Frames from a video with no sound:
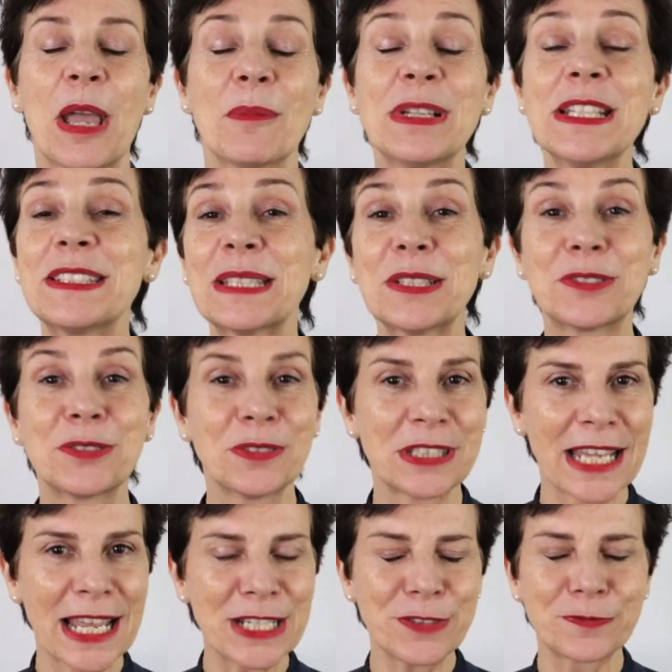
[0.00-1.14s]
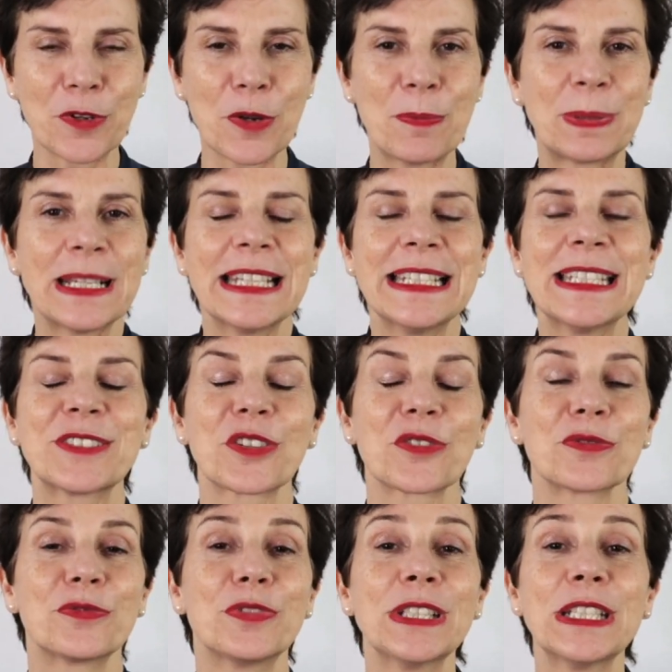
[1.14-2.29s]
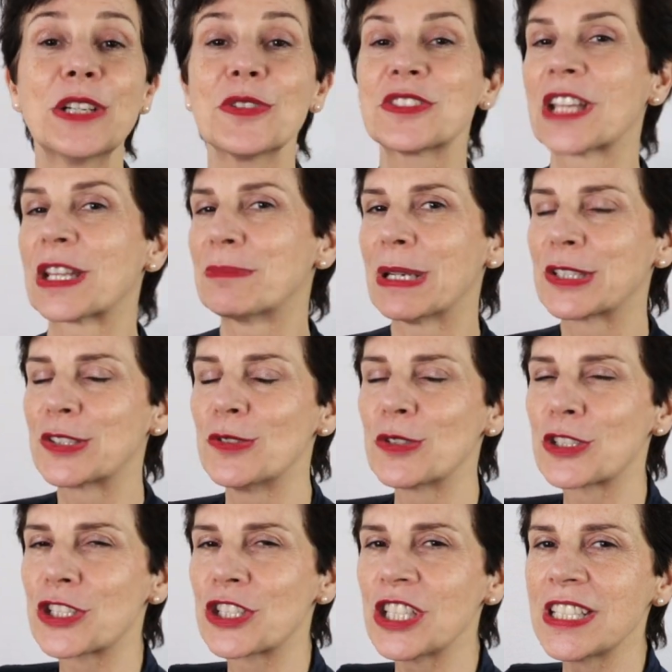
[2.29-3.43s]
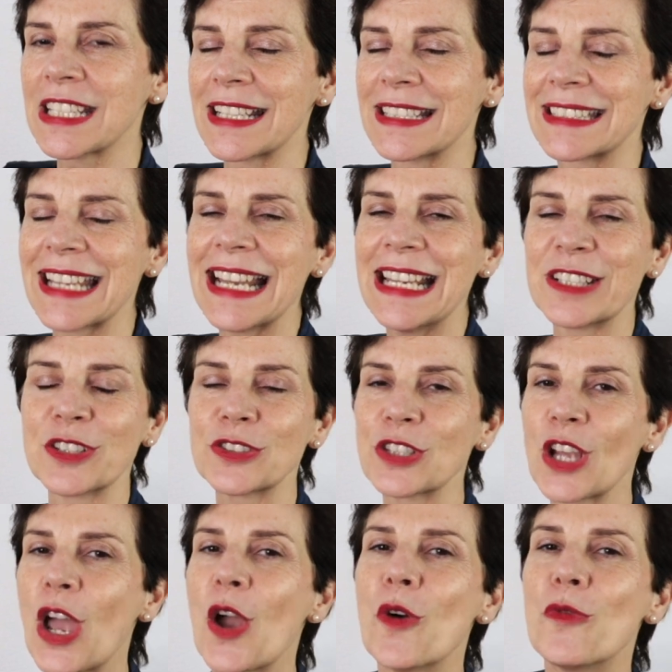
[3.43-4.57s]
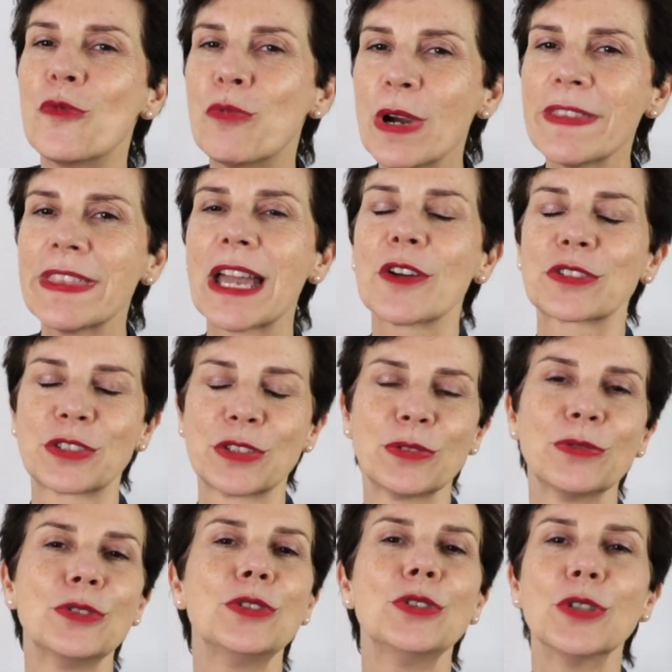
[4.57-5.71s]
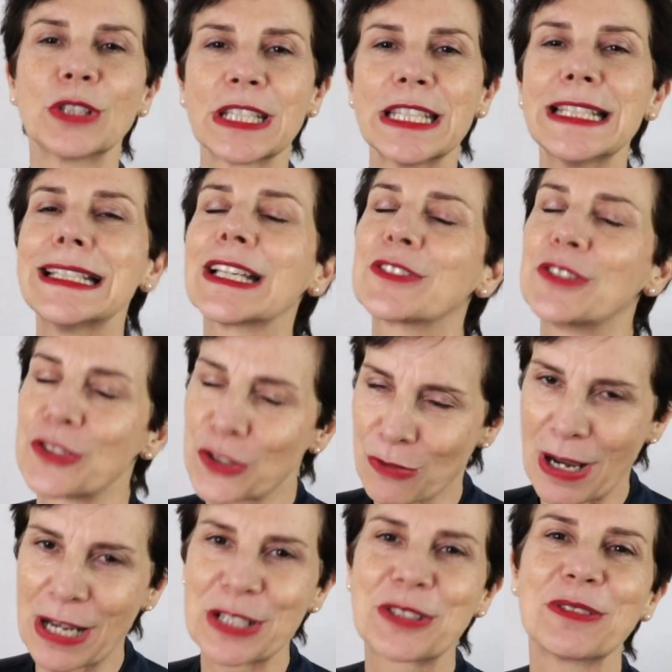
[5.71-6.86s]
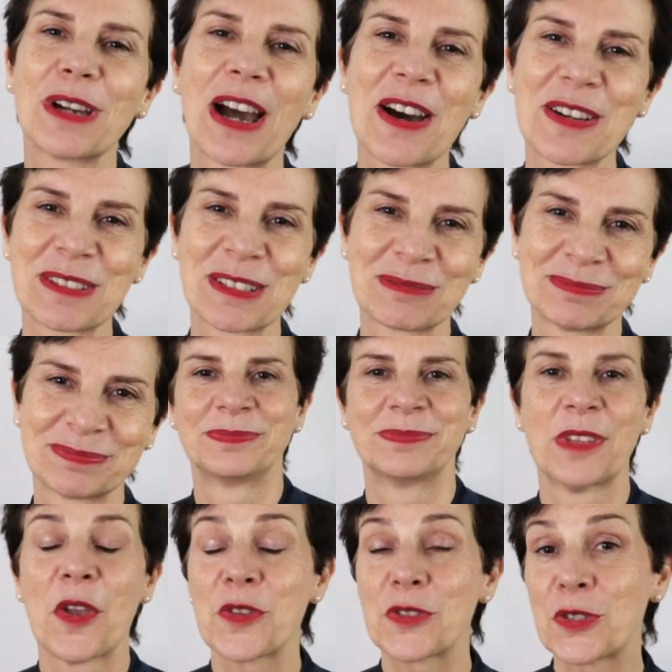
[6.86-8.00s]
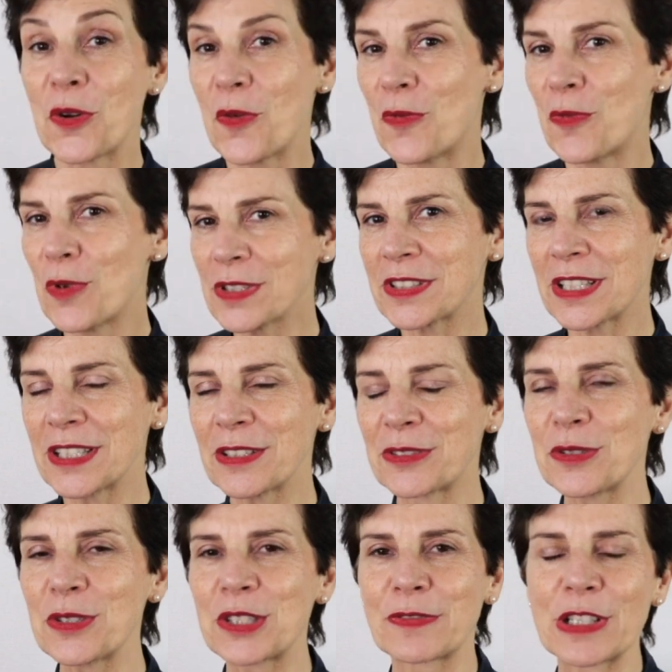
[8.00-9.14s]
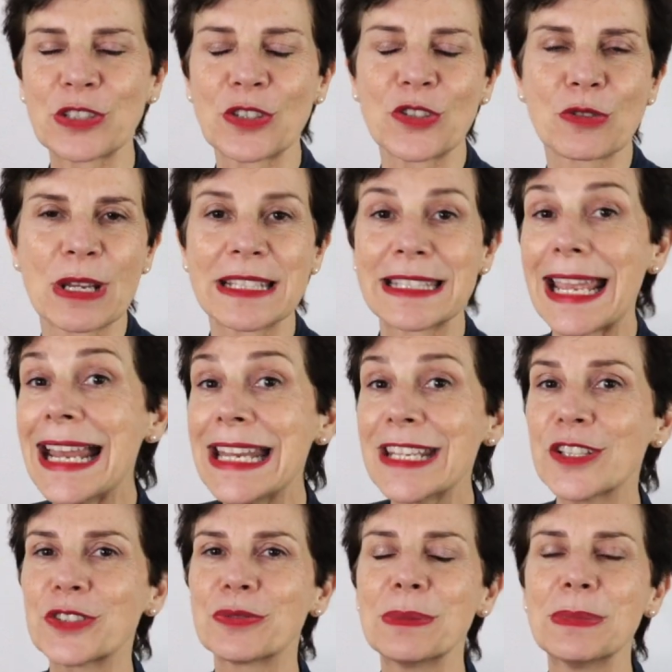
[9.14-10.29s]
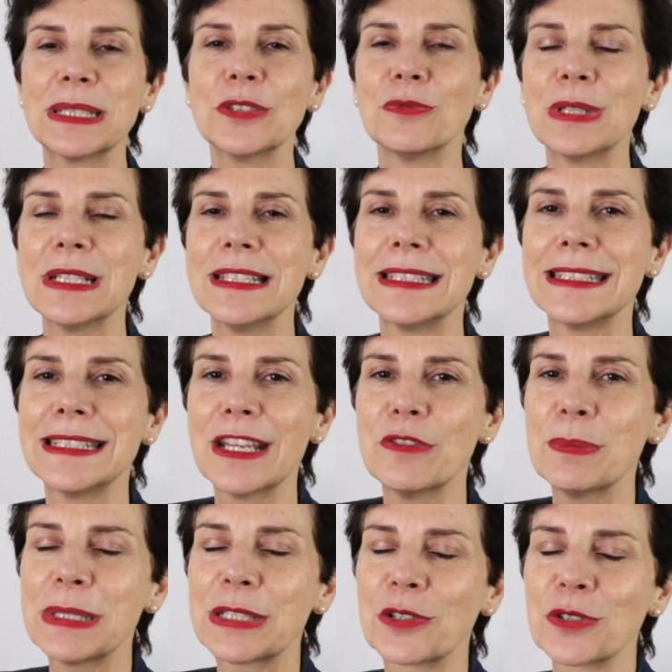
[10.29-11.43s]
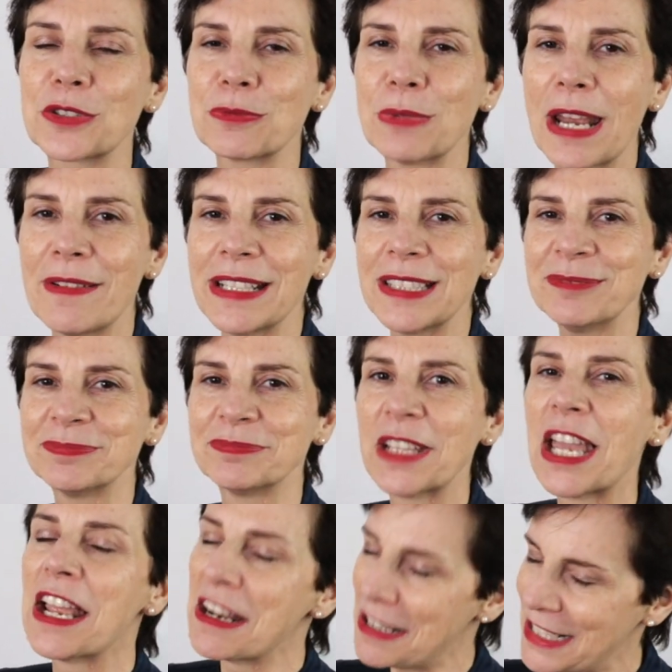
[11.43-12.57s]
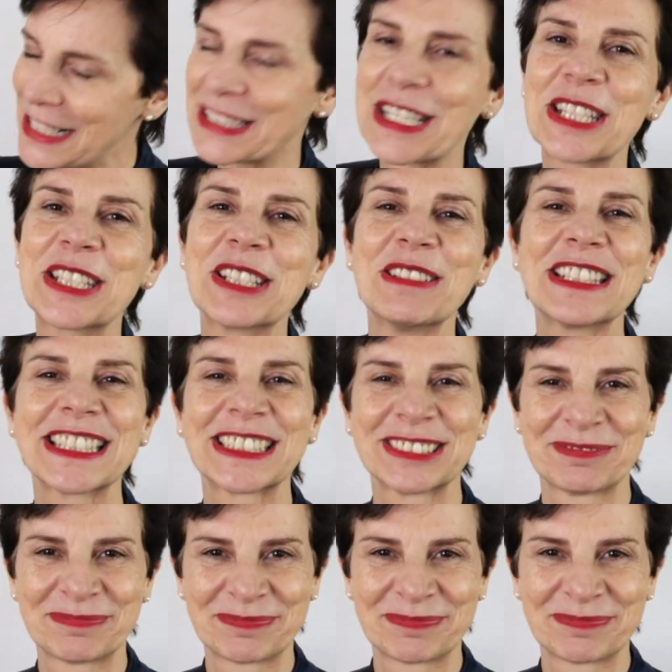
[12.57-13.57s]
Please stay to the end for a playlist on videos that make you look chic and elegant without you looking like you're trying too hard. So what are those fashion trends elegant women will never be caught wearing? Let's get to it.